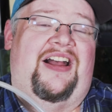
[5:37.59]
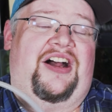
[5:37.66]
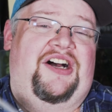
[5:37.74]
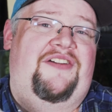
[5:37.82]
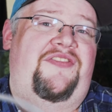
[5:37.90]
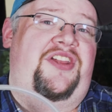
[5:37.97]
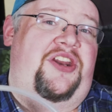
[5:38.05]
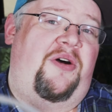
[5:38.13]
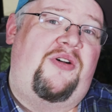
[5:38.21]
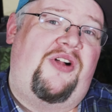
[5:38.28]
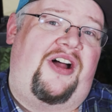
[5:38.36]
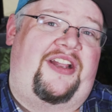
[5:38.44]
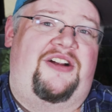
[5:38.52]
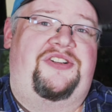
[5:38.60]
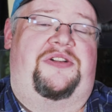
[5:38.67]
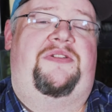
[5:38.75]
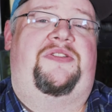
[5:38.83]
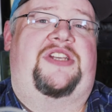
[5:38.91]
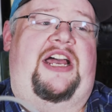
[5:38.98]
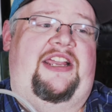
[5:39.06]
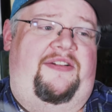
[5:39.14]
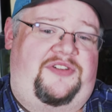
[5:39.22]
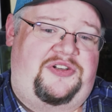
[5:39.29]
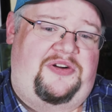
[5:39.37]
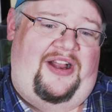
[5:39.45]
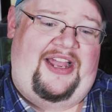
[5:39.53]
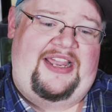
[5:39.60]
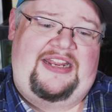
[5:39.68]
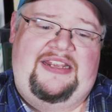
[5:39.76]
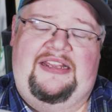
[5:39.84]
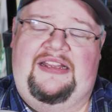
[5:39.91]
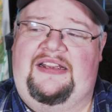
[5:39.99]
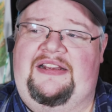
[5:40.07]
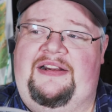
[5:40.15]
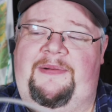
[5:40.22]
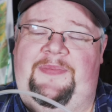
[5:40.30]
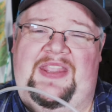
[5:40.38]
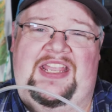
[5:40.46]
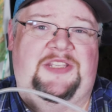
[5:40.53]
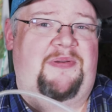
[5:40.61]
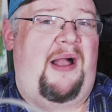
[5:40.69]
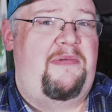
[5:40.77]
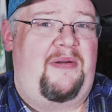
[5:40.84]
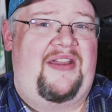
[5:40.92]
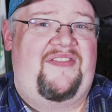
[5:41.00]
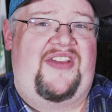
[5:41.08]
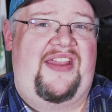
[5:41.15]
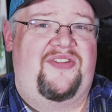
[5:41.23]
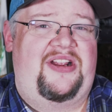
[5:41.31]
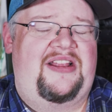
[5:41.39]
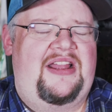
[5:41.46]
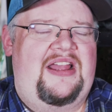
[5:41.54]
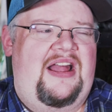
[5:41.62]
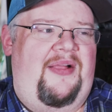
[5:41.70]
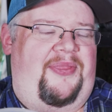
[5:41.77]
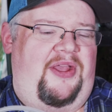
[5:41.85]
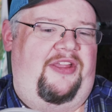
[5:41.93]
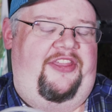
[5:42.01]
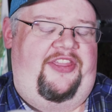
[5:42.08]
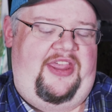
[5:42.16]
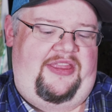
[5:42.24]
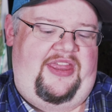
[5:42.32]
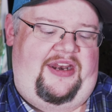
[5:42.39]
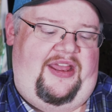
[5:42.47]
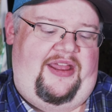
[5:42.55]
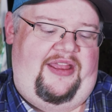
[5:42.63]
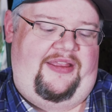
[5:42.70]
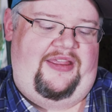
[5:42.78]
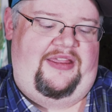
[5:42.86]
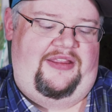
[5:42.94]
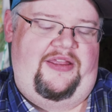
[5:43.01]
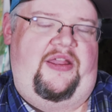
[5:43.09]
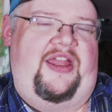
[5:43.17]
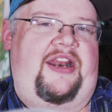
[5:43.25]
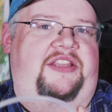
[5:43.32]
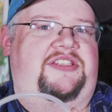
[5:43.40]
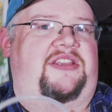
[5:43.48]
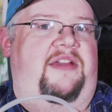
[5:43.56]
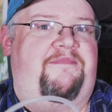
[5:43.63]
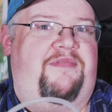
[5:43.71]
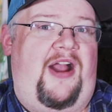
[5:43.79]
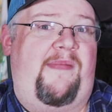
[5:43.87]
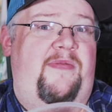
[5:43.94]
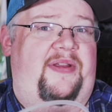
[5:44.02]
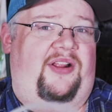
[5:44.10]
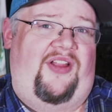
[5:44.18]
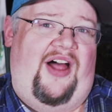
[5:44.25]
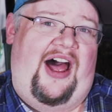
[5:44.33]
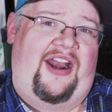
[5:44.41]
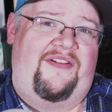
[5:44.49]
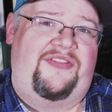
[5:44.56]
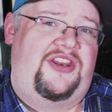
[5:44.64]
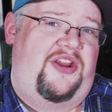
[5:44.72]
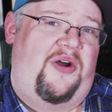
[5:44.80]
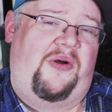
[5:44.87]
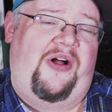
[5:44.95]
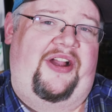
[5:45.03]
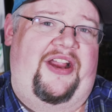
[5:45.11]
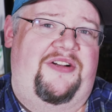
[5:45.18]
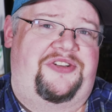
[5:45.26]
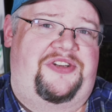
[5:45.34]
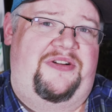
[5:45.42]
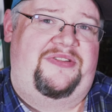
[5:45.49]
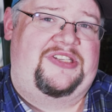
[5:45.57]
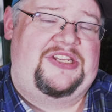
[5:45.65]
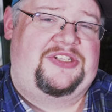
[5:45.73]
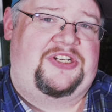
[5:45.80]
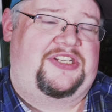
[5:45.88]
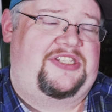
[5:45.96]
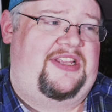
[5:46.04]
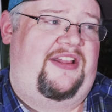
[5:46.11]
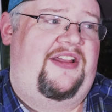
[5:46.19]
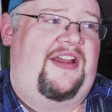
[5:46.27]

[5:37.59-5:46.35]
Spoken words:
of the no-clog Airstones I have tried, it's probably my favorite. The only thing that, and it's a problem in a lot of the no-clog Airstones, is just,